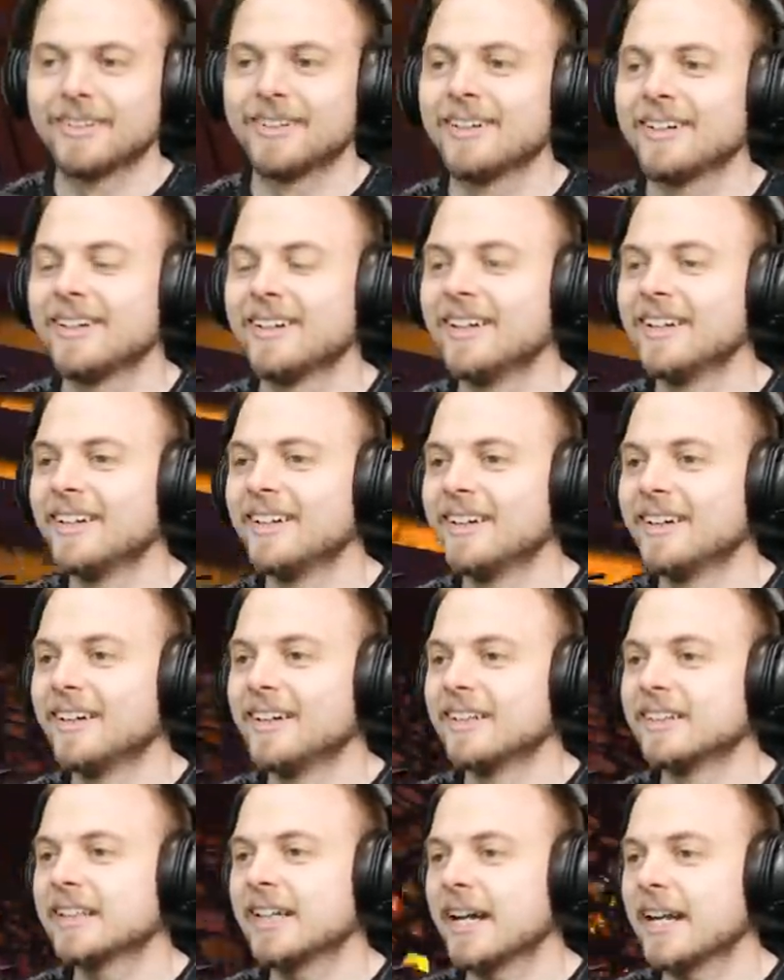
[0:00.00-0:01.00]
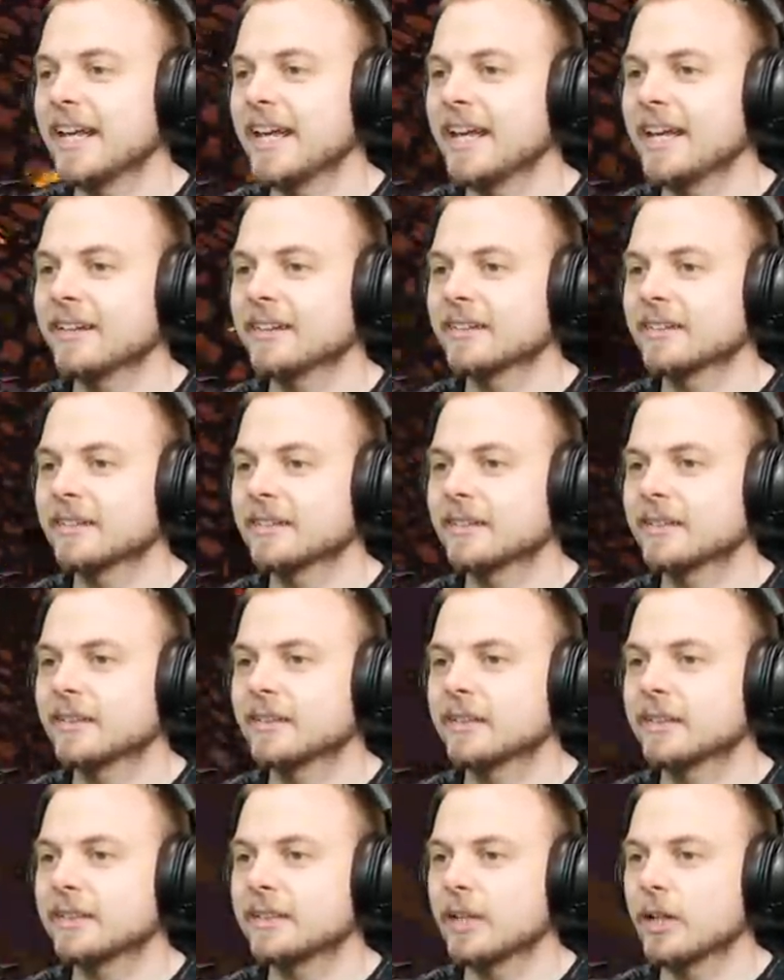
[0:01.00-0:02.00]
Is that it?
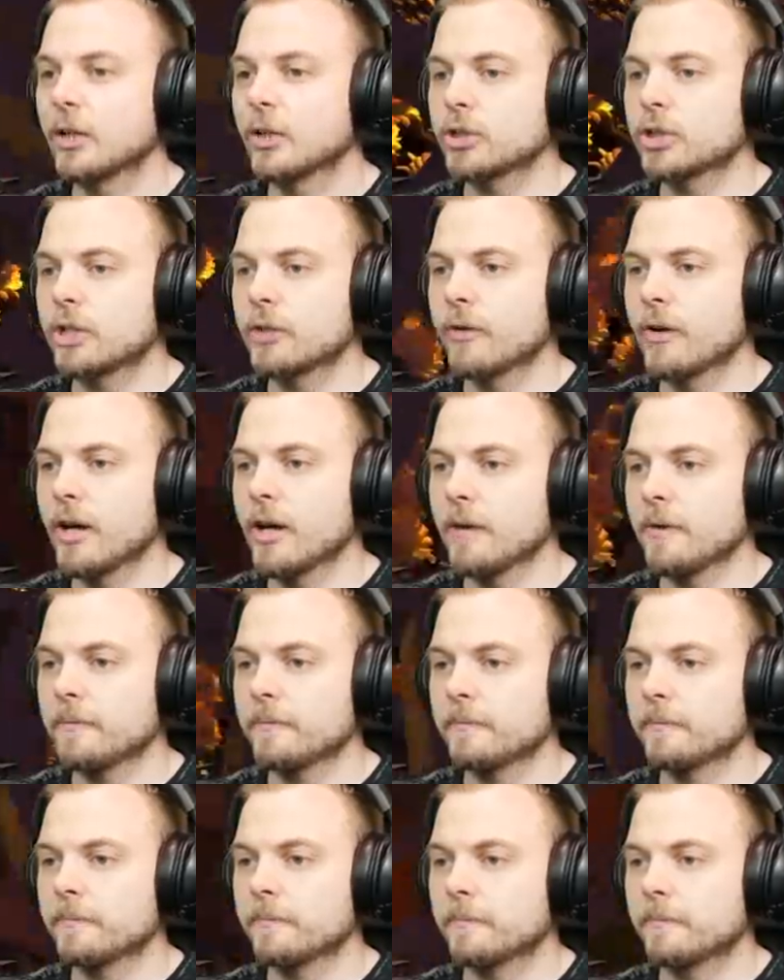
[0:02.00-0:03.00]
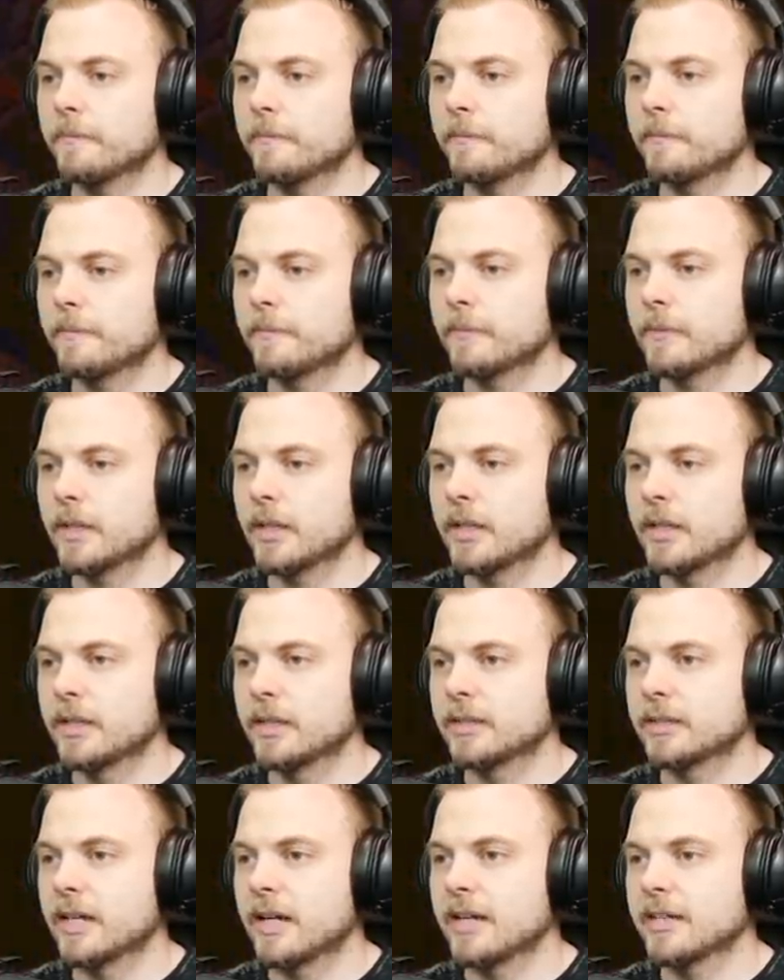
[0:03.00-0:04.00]
Is that all she wrote? I think it
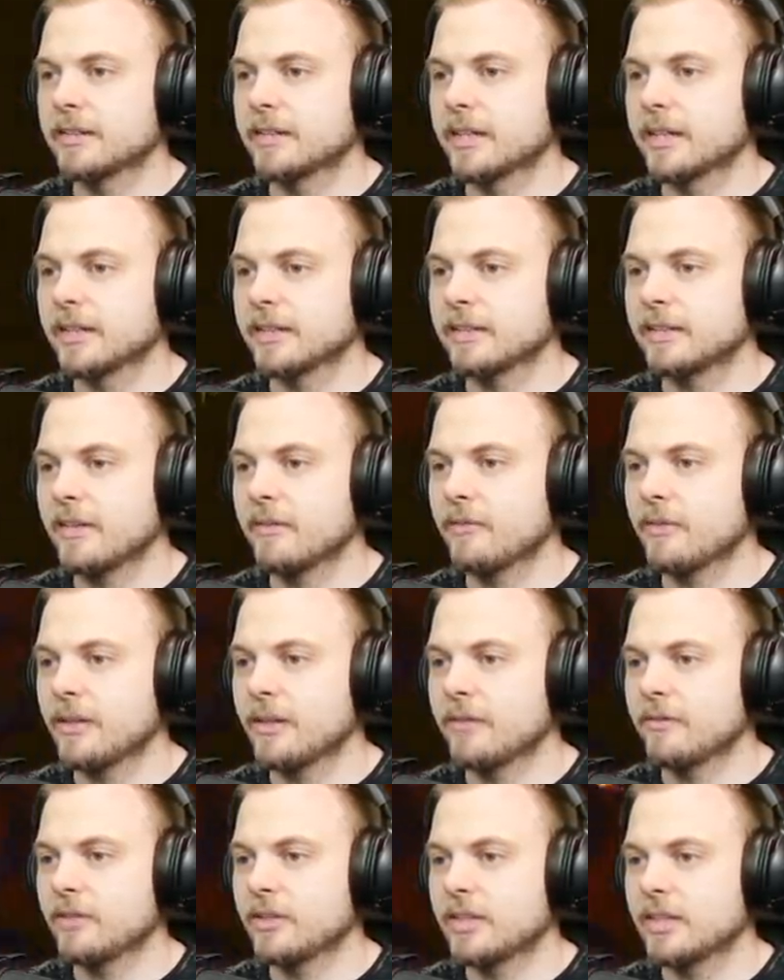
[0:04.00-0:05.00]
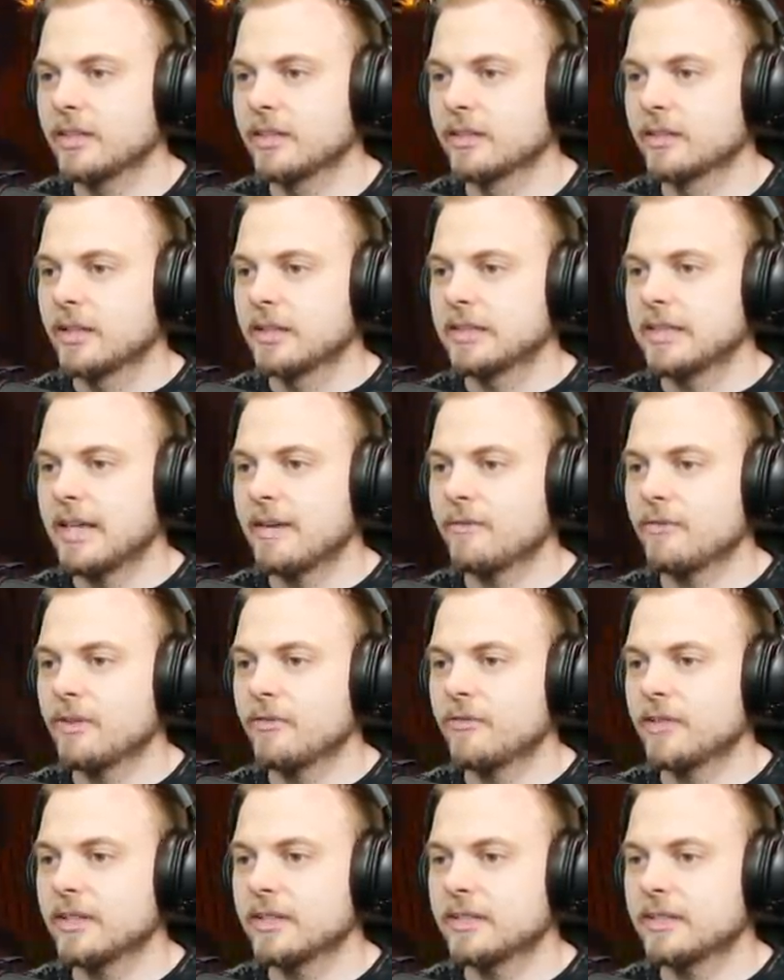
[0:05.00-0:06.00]
is, guys. I think that's everything. It's
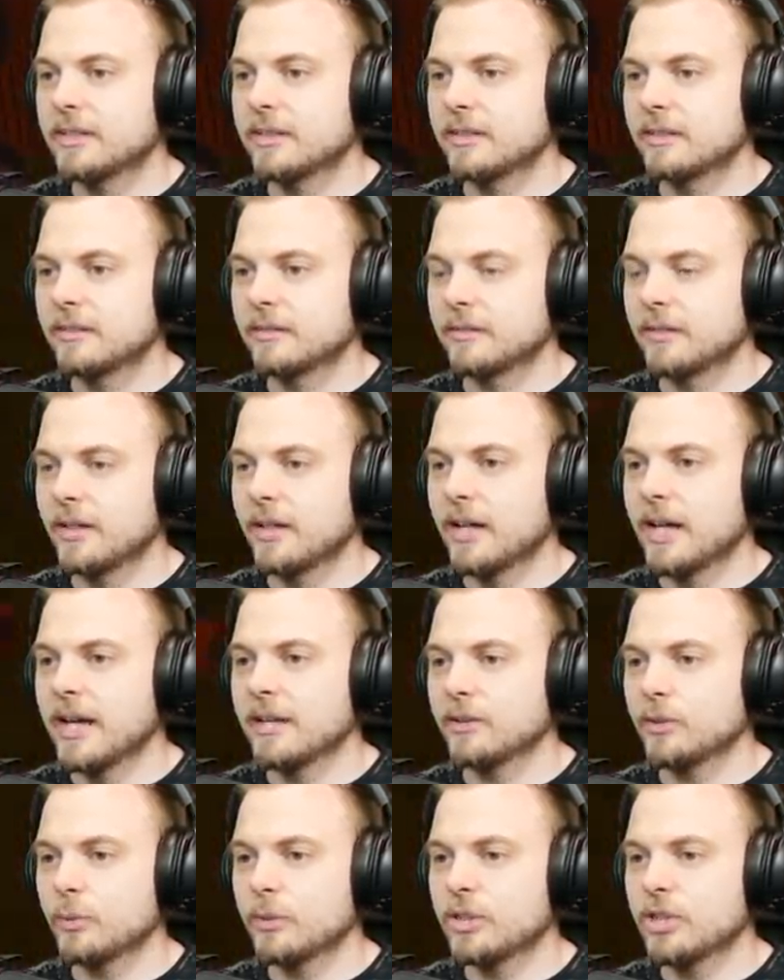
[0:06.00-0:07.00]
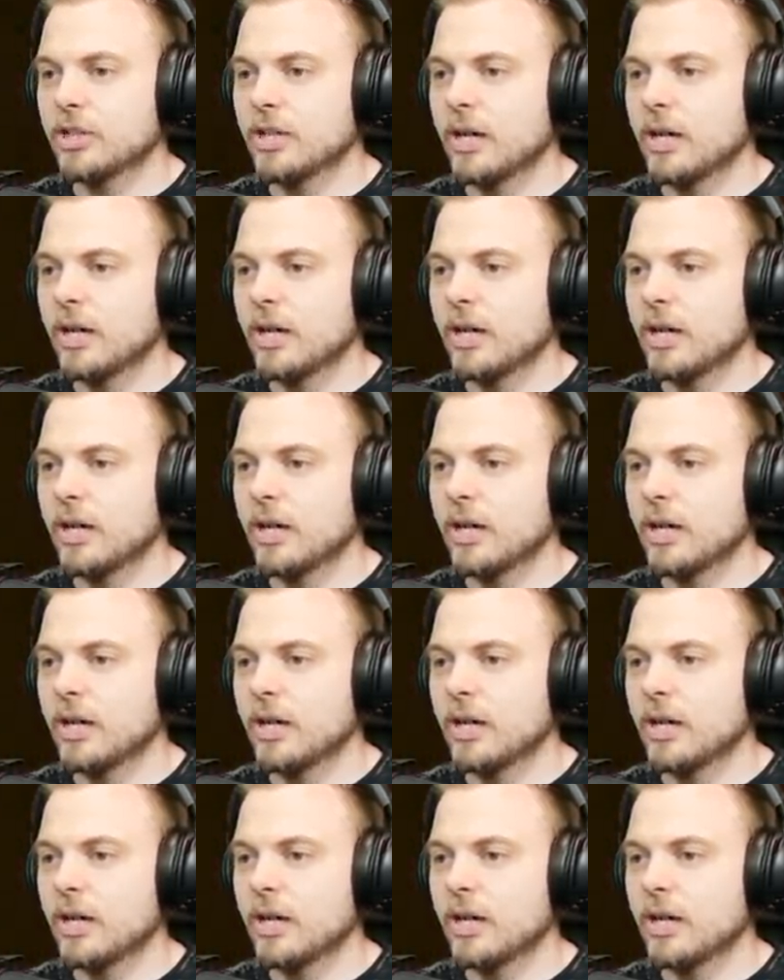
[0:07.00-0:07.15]
everything. All right, switch it